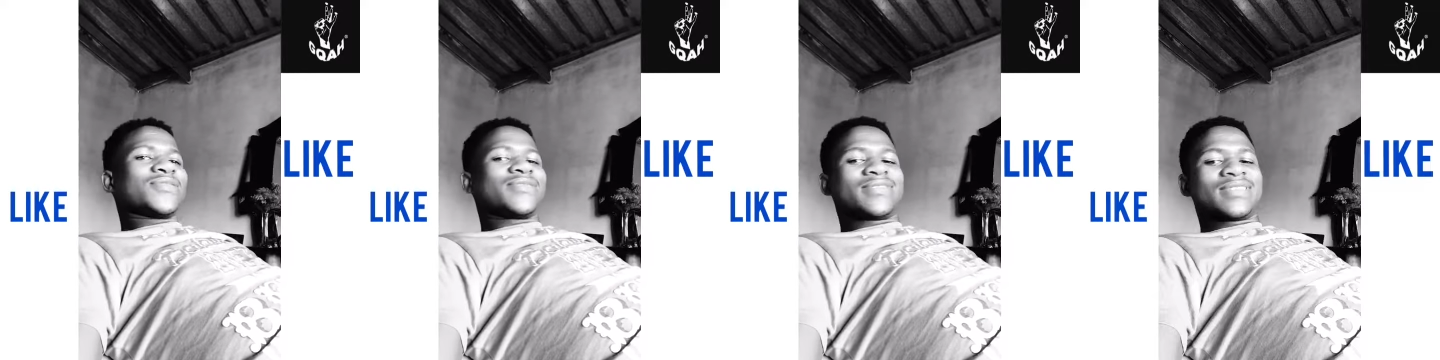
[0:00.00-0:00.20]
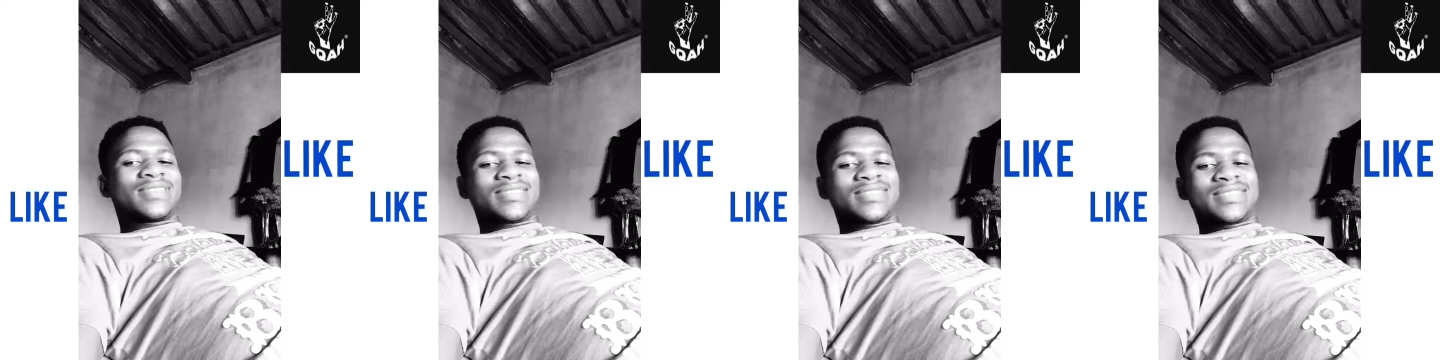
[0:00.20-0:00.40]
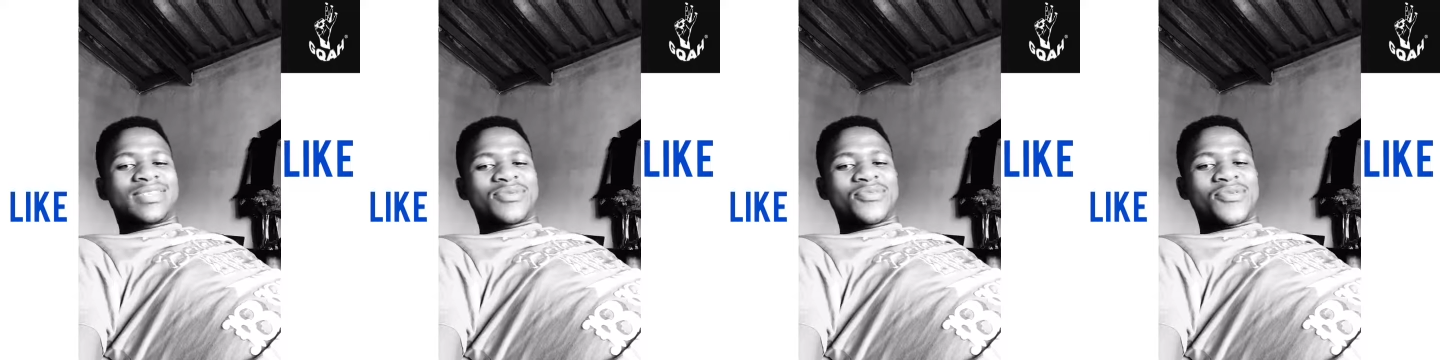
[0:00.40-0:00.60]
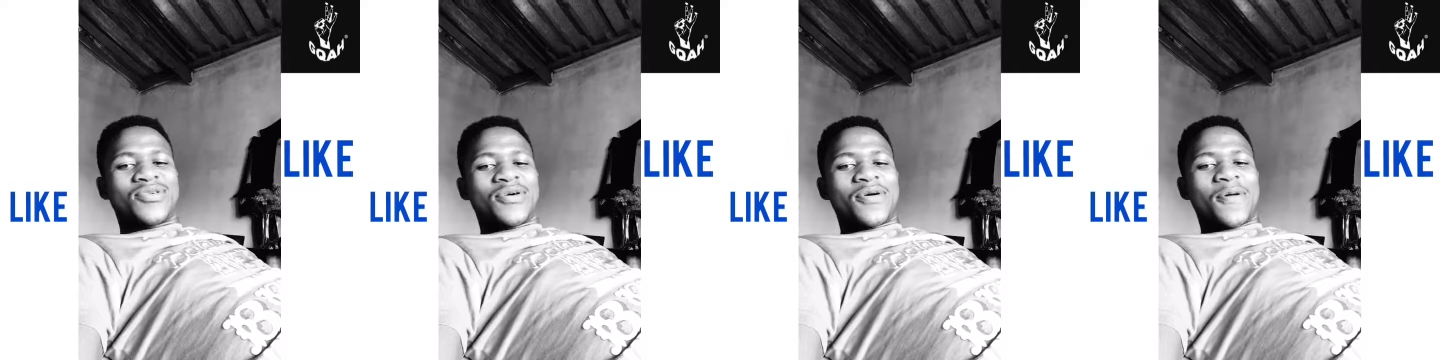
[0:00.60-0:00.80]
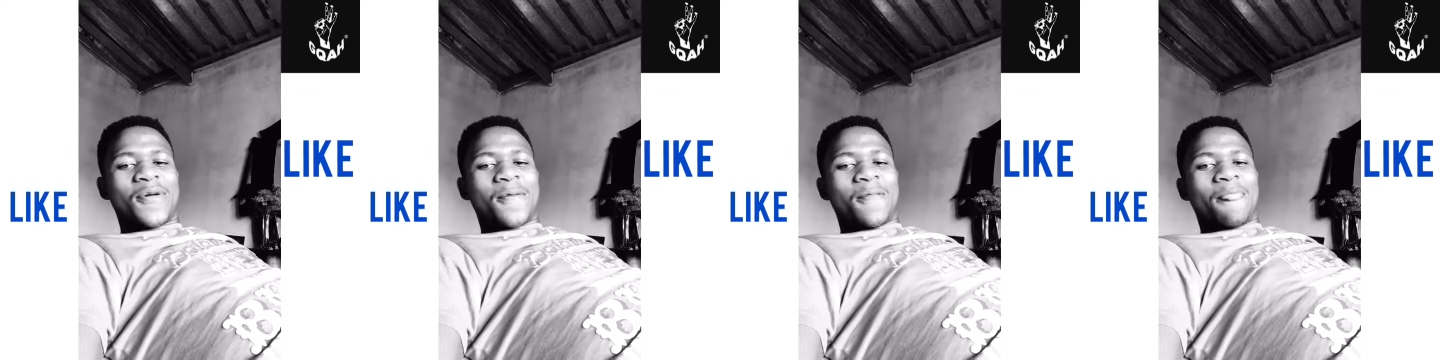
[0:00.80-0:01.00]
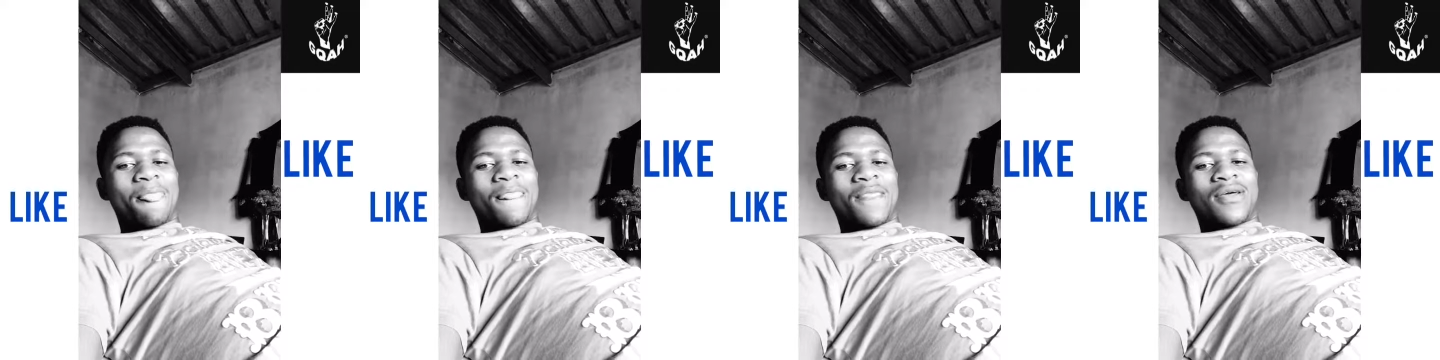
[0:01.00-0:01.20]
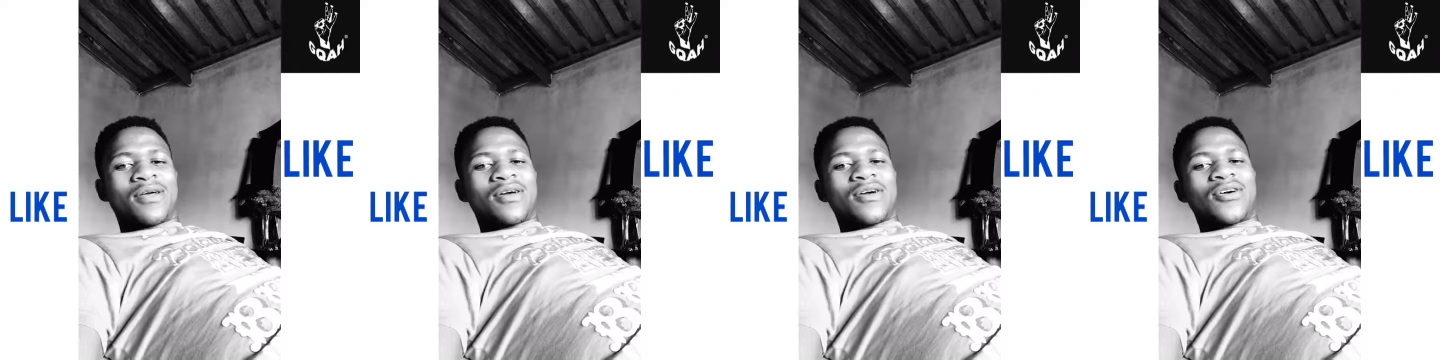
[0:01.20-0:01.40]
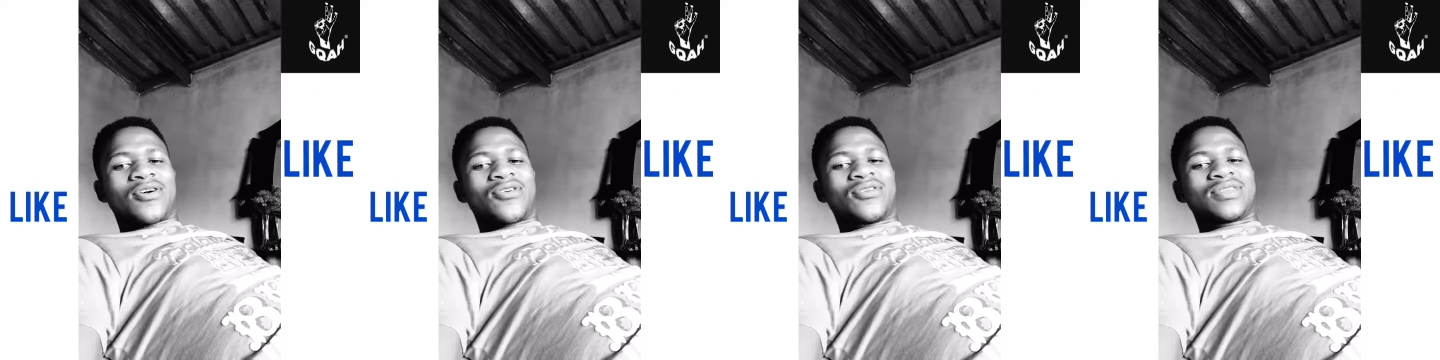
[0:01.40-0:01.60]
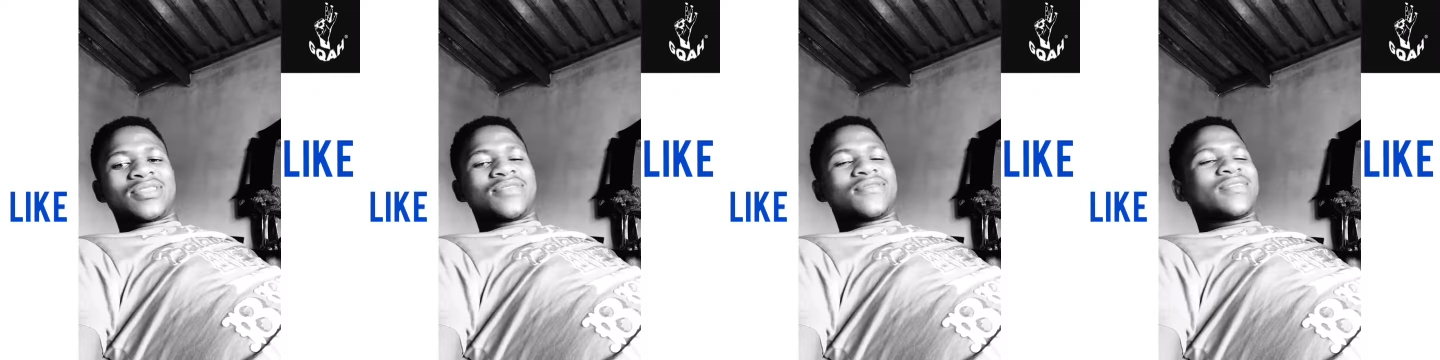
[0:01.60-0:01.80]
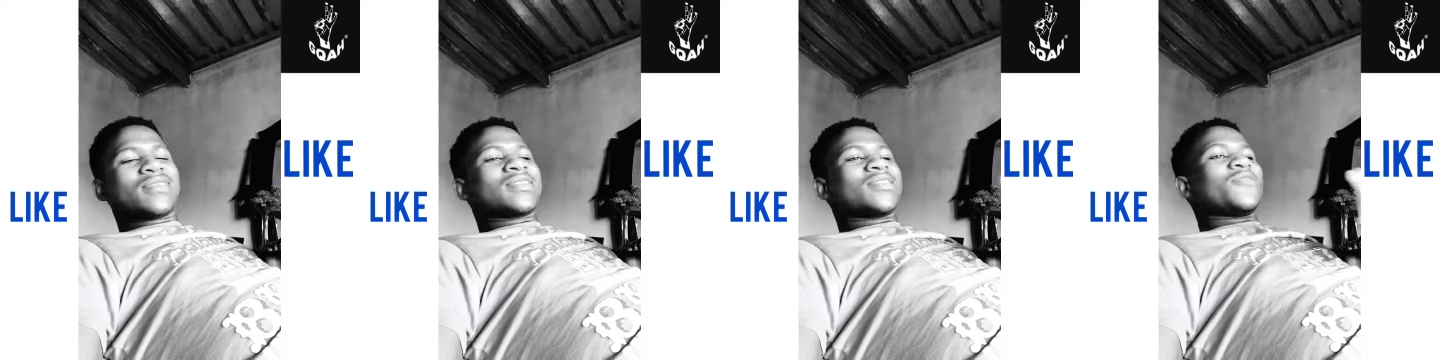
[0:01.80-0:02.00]
vete so, because
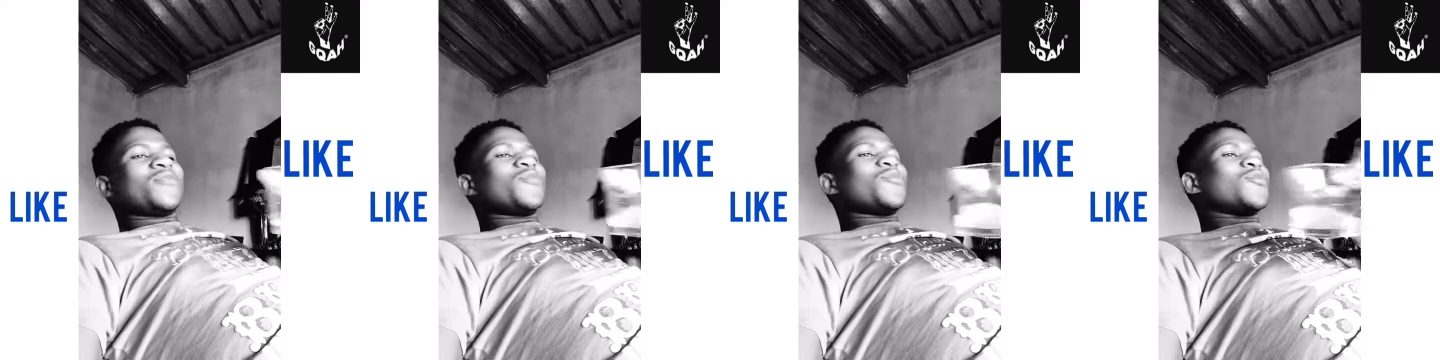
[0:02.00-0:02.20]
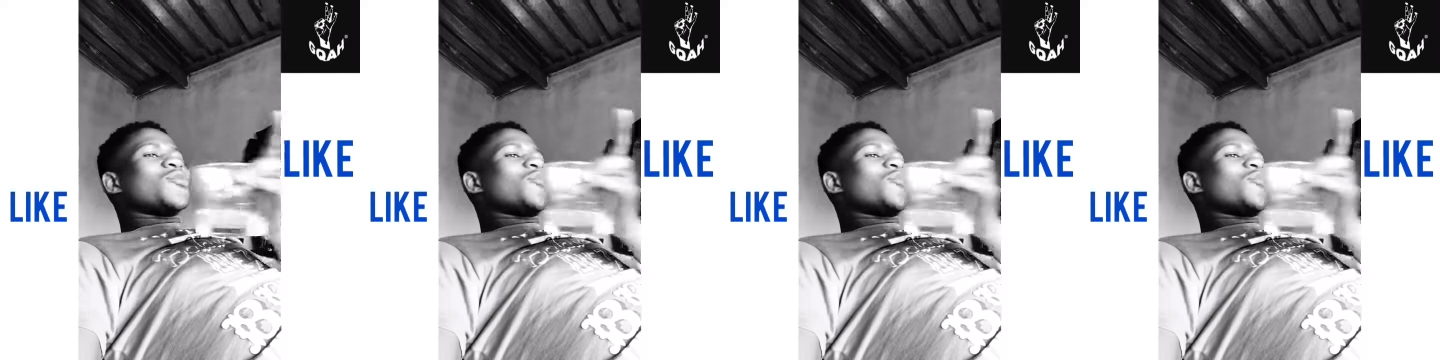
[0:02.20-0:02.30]
ifesi if